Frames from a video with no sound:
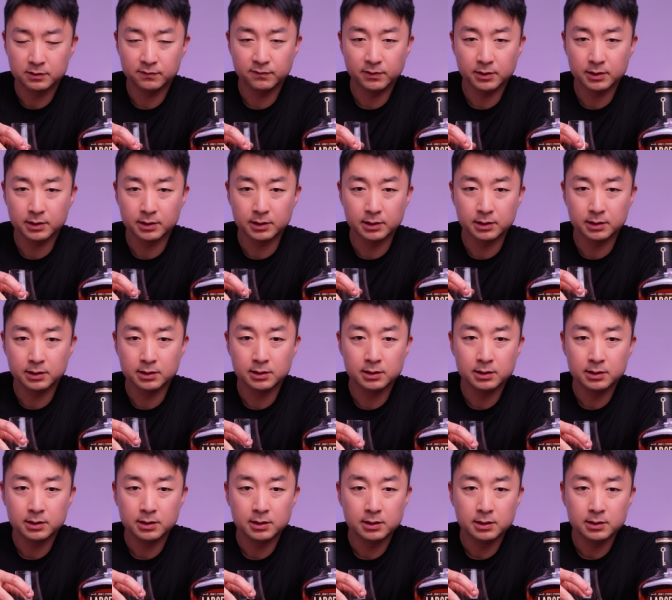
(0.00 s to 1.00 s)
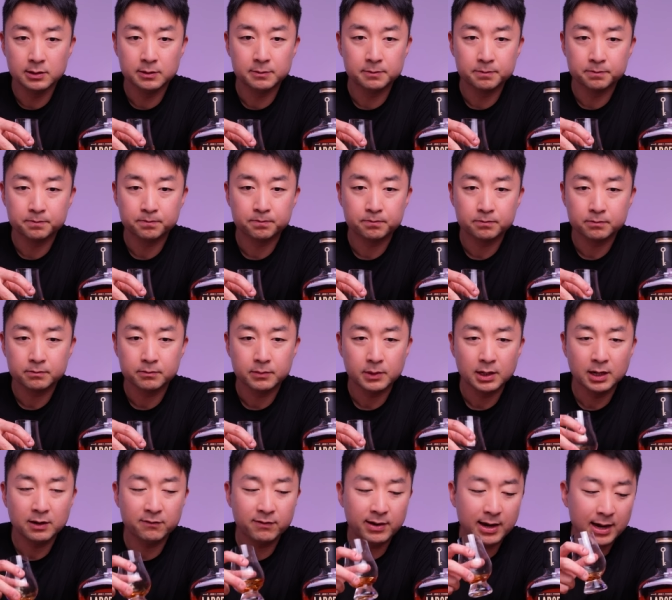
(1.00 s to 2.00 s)
Very good.
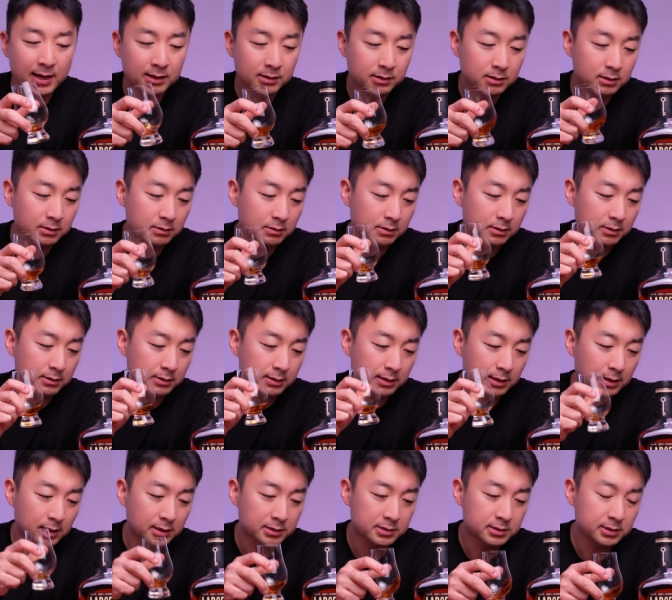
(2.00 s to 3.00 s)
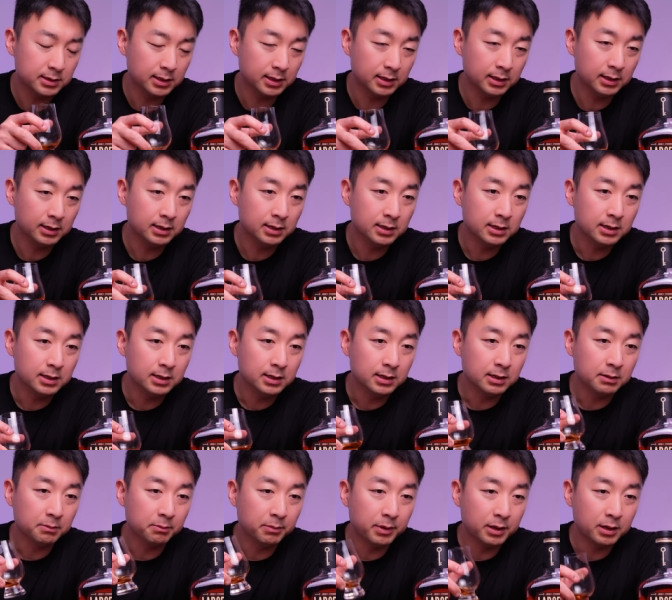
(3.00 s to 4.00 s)
I've had the Larceny
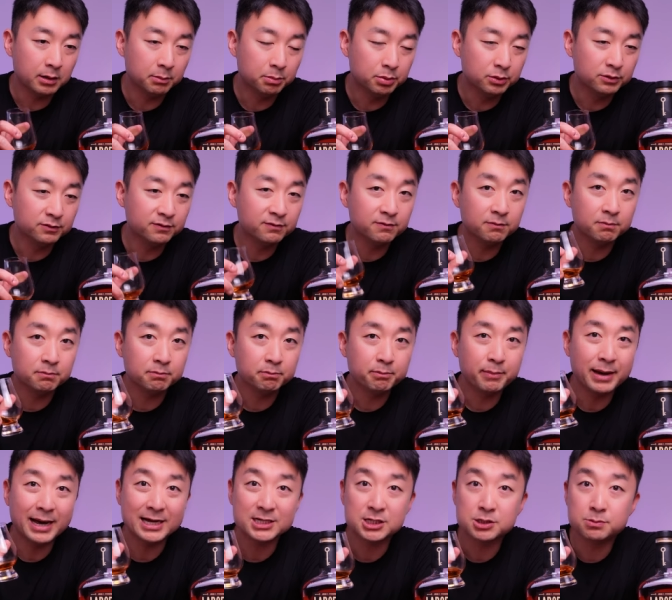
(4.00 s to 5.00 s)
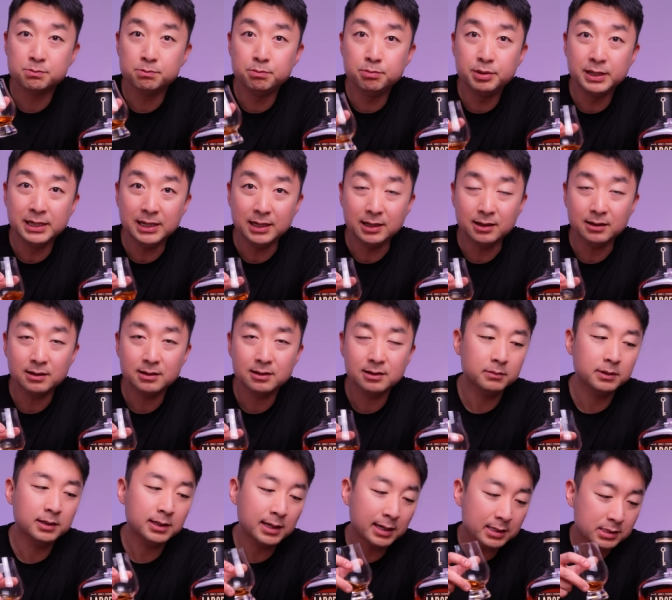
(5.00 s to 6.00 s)
Veracruz Batch B.
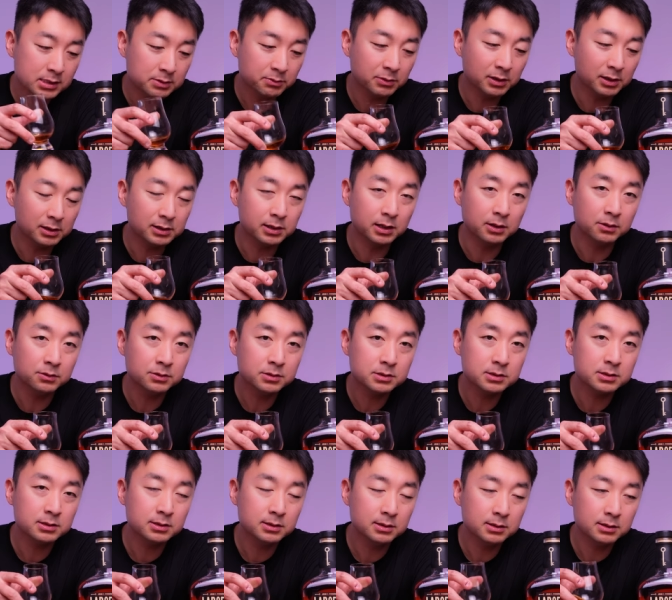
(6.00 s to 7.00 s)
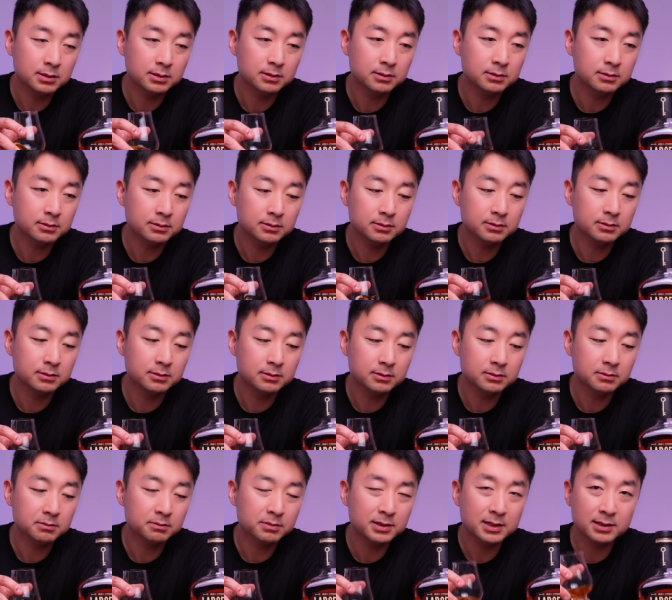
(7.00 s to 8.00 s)
It has similar notes,
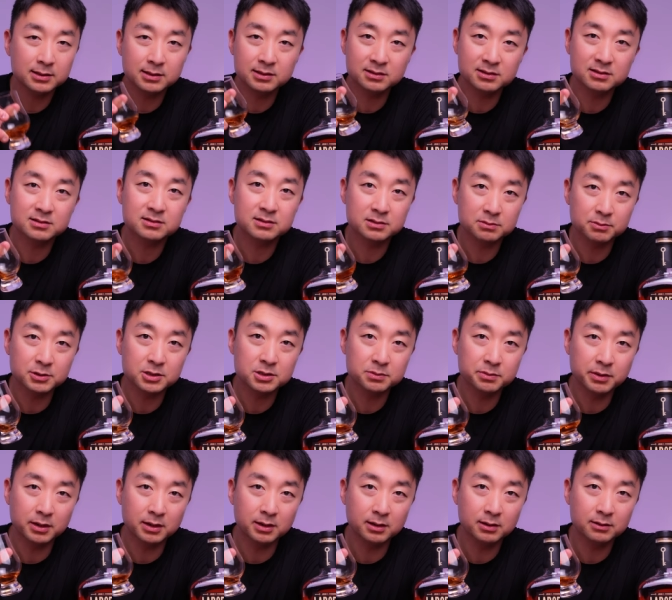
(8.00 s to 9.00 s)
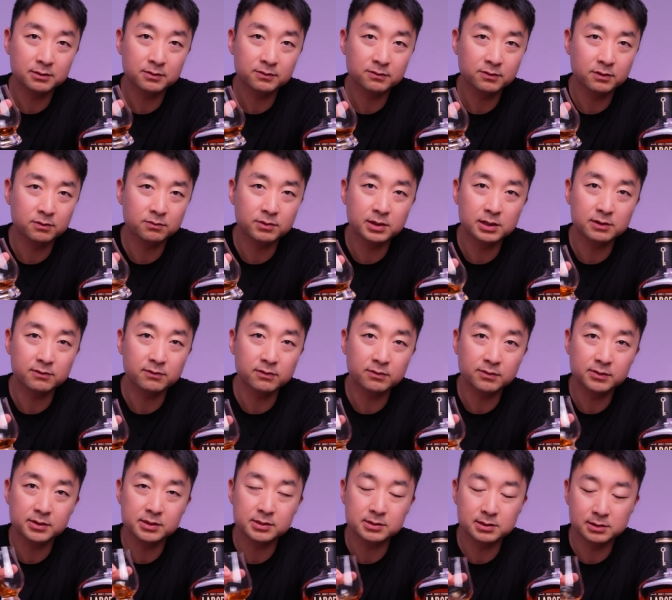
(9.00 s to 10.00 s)
but I think this is much better for whatever
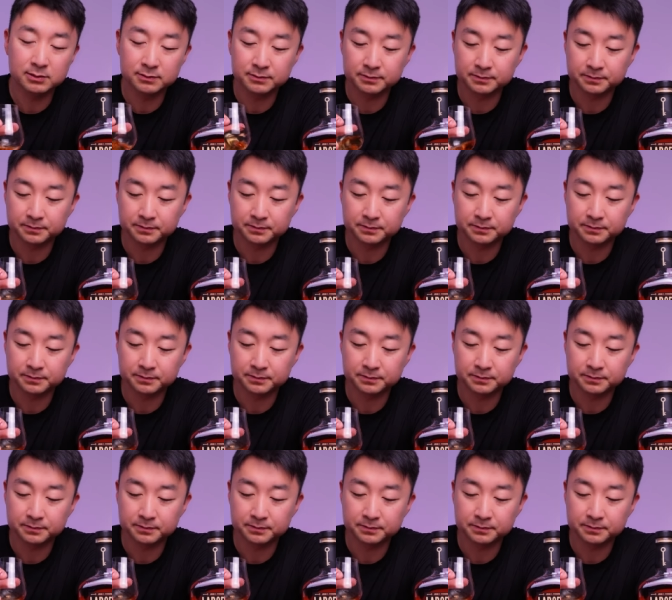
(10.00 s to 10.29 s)
reason.